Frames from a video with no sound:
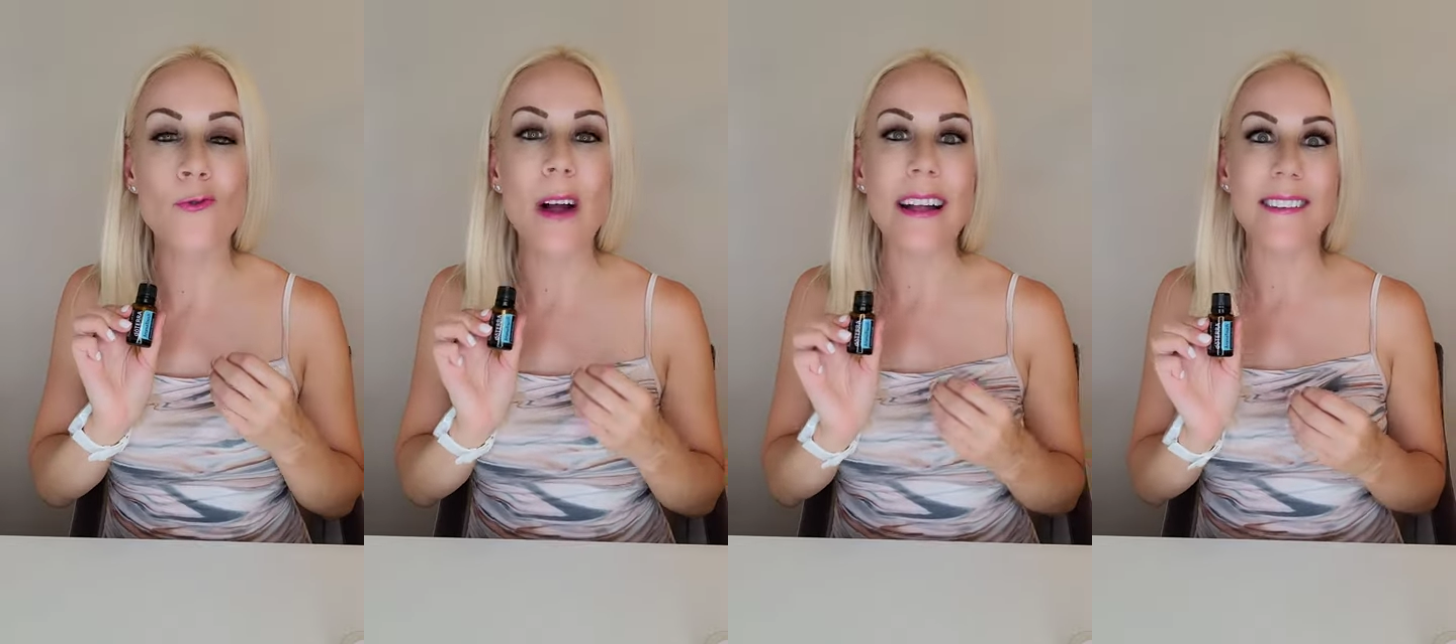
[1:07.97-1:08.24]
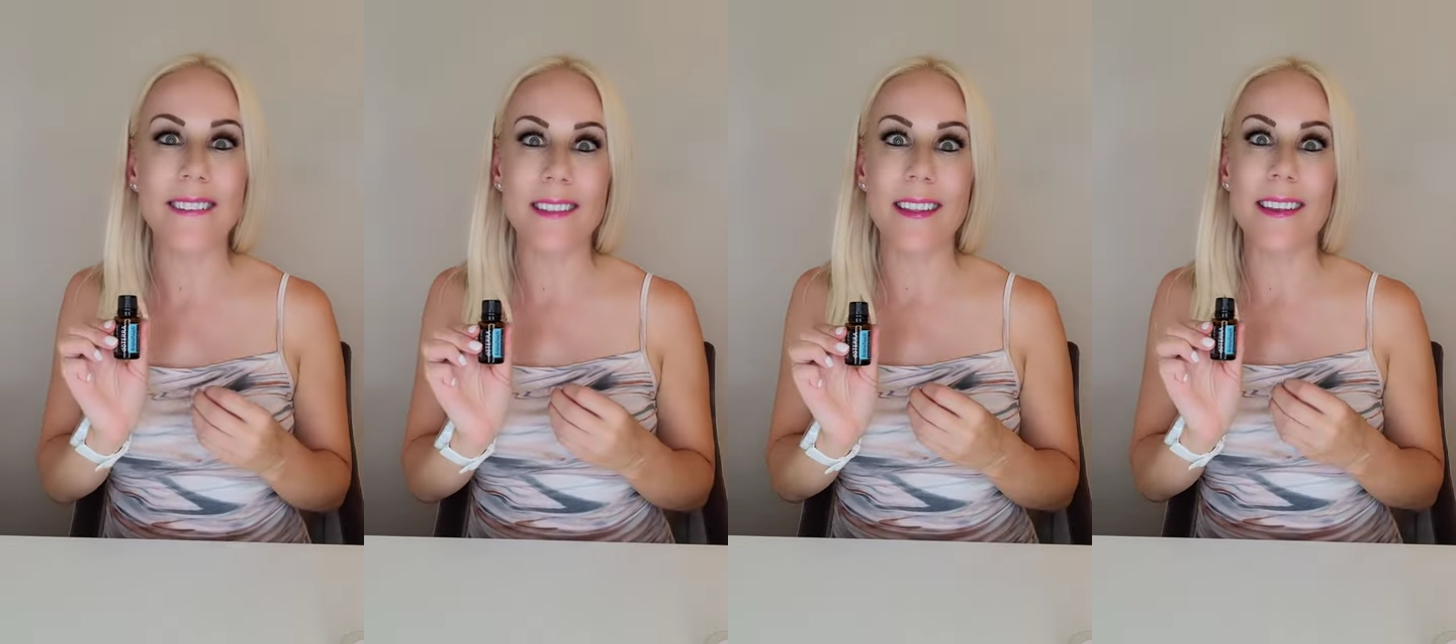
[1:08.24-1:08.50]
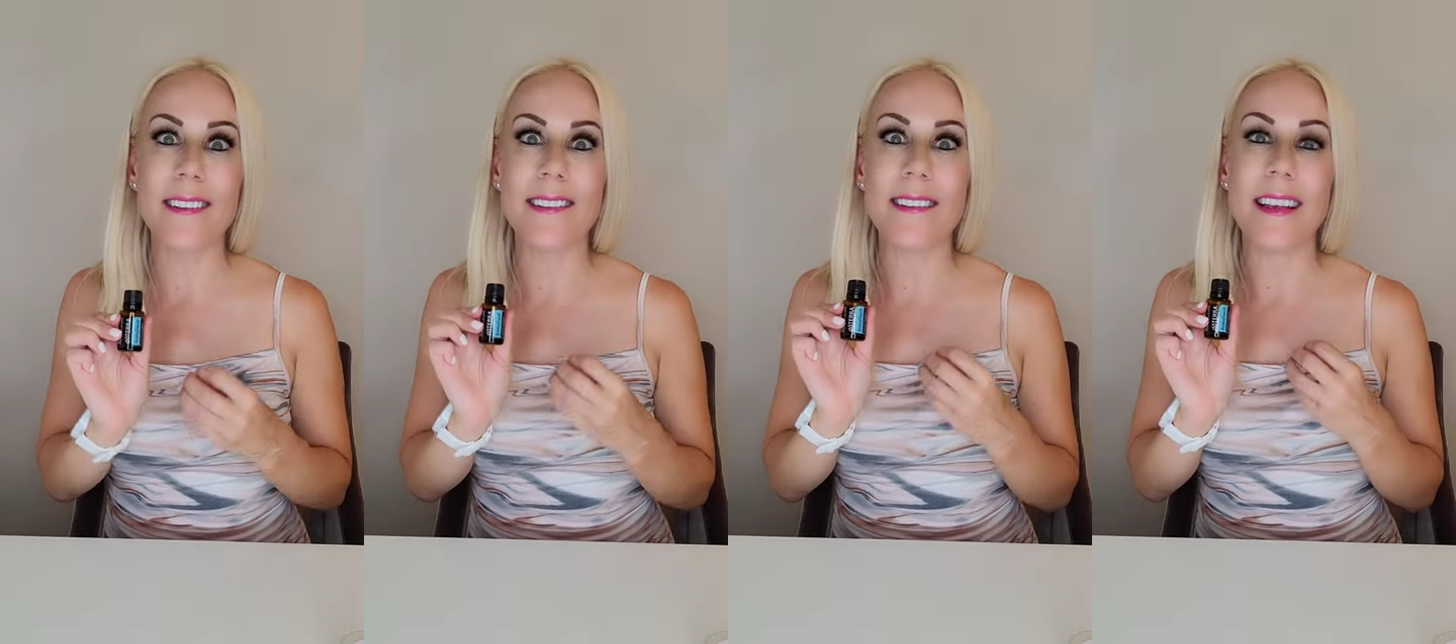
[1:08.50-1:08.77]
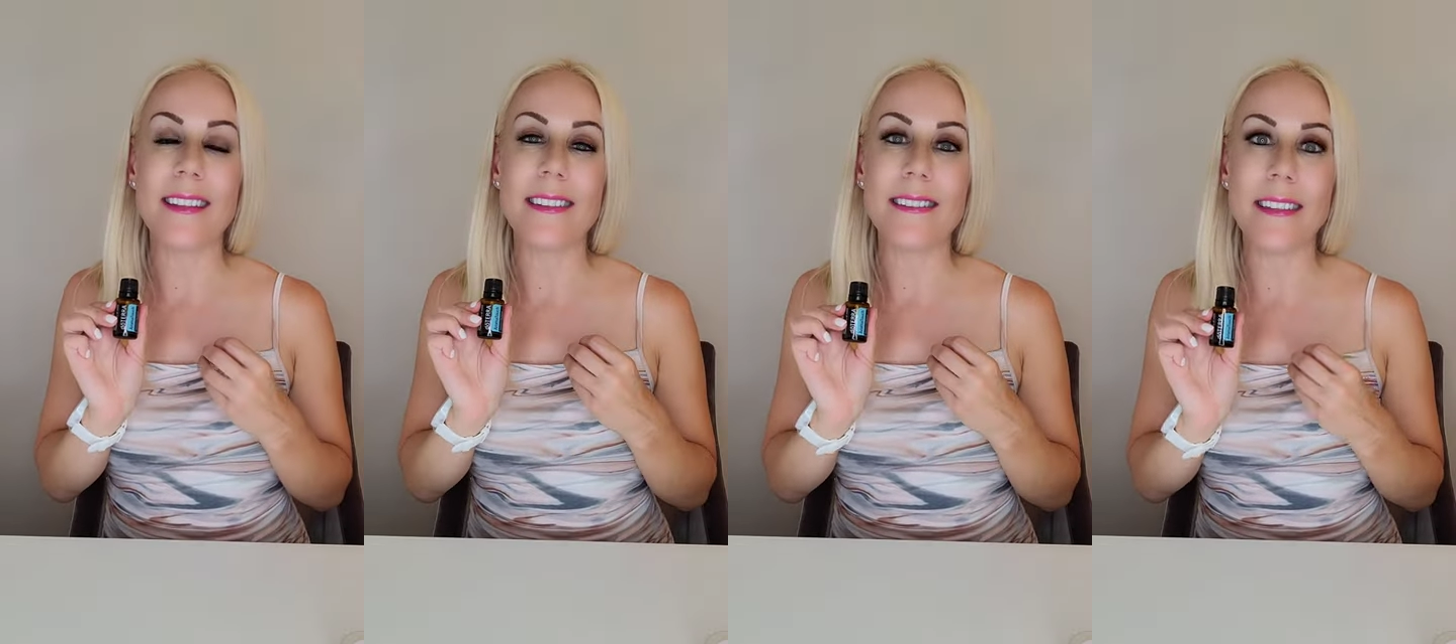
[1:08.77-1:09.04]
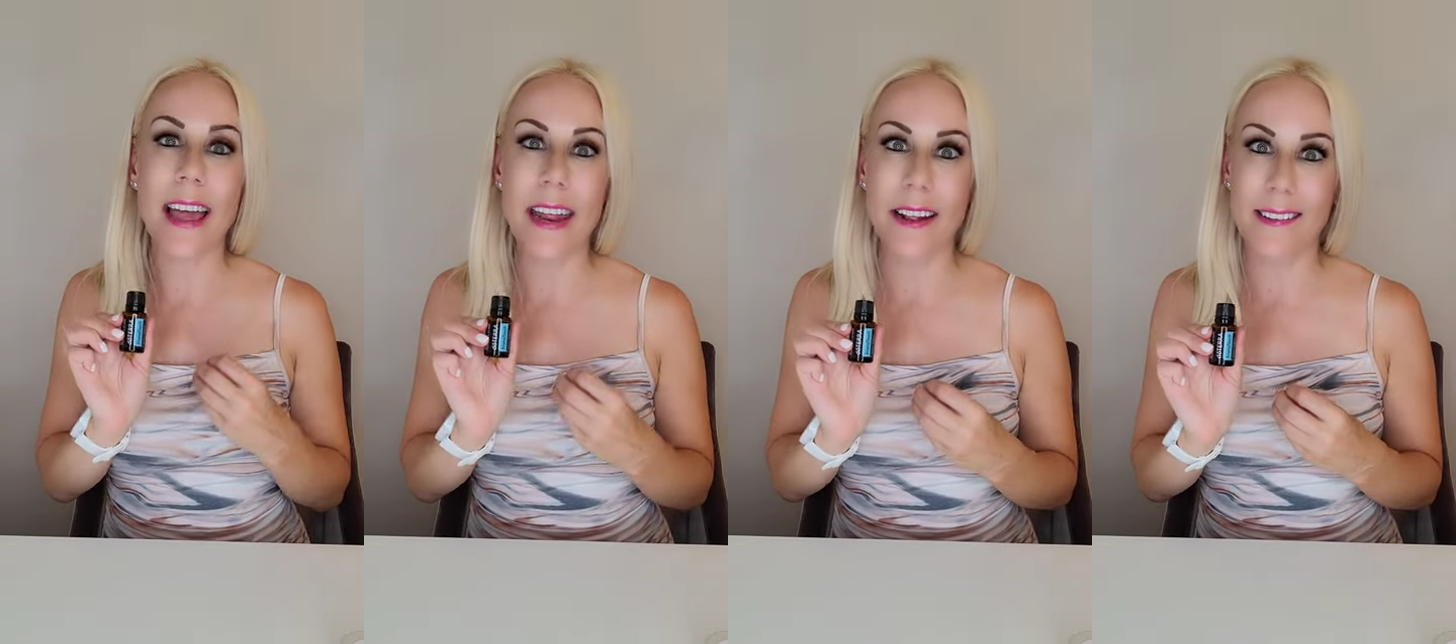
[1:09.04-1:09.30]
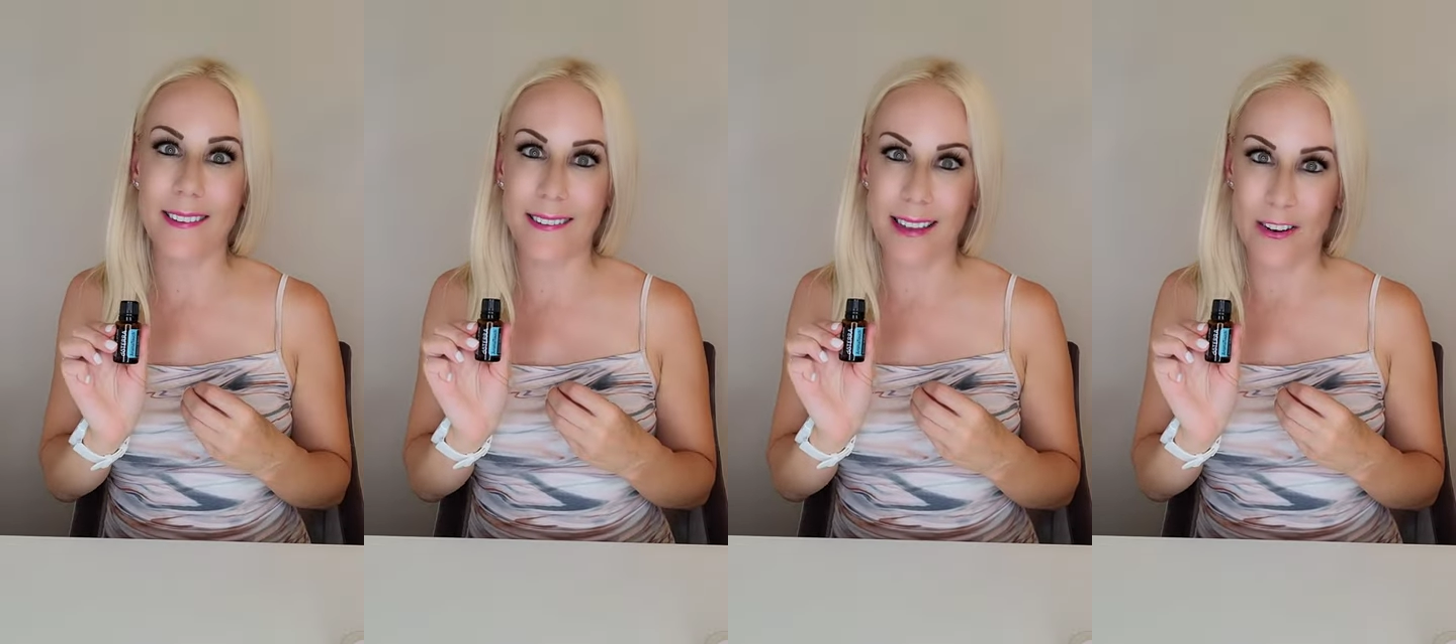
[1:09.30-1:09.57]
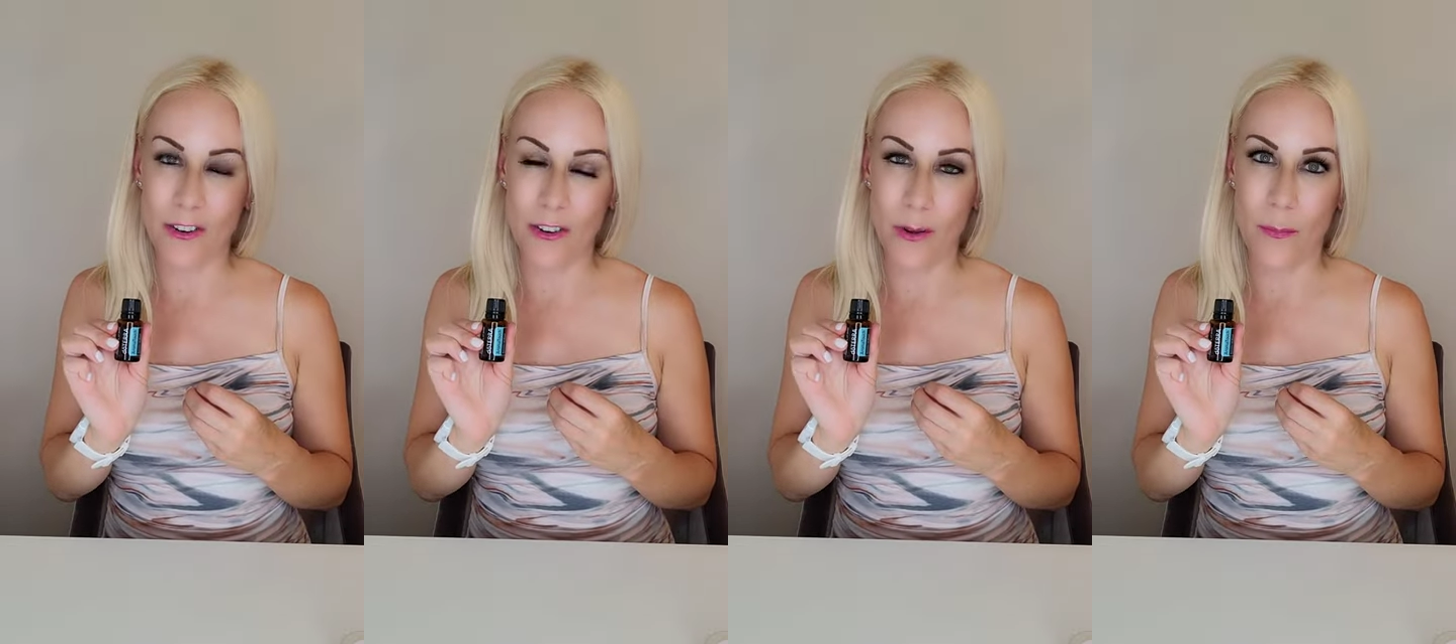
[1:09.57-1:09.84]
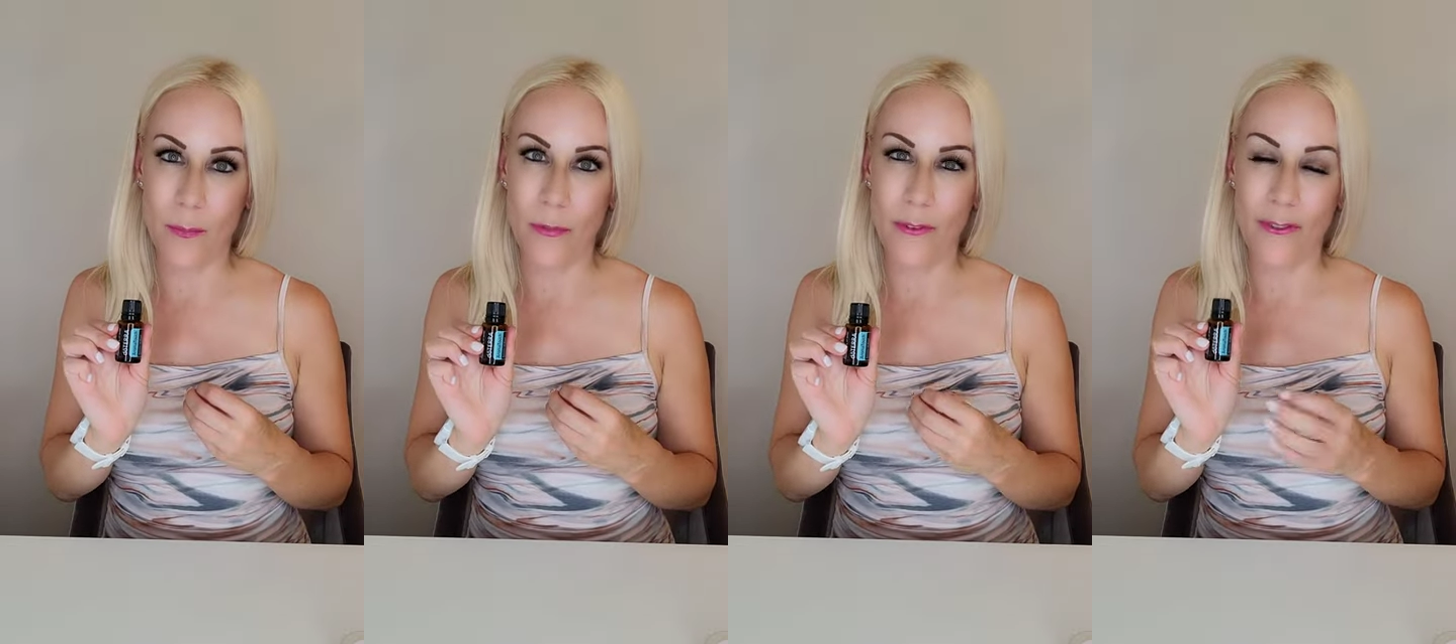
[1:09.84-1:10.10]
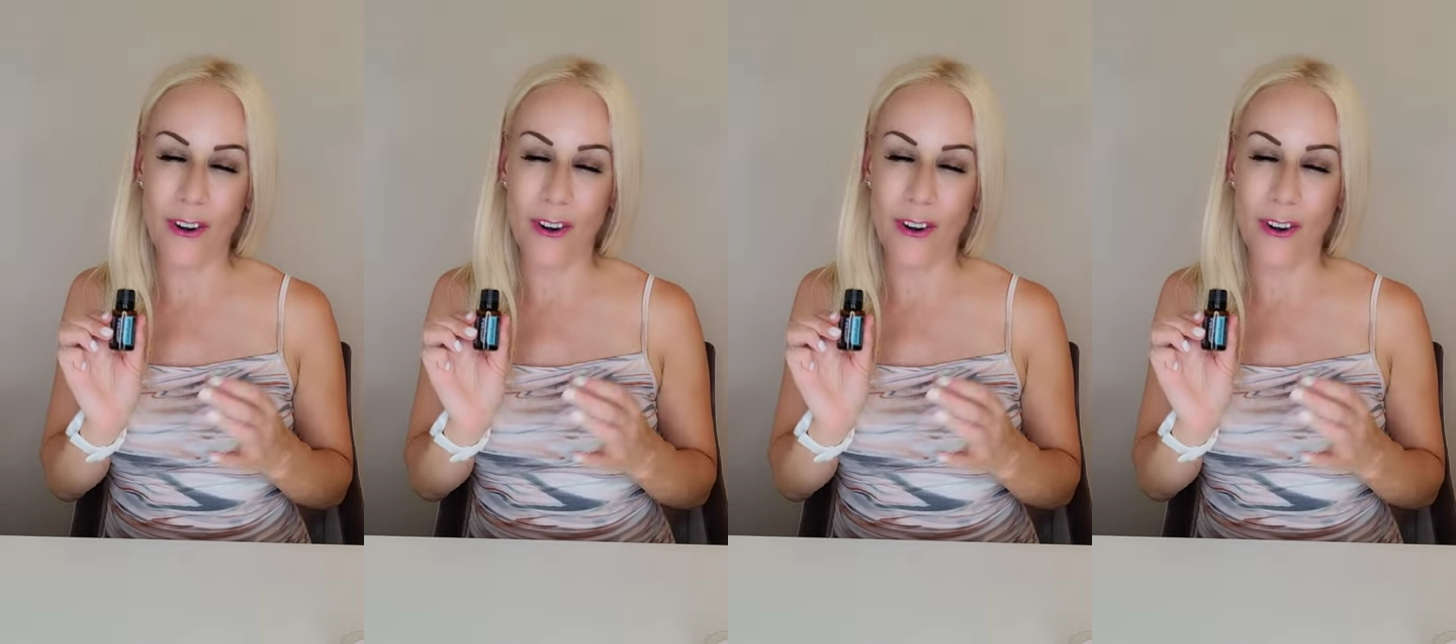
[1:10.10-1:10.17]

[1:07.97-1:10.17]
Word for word: restless leg syndrome.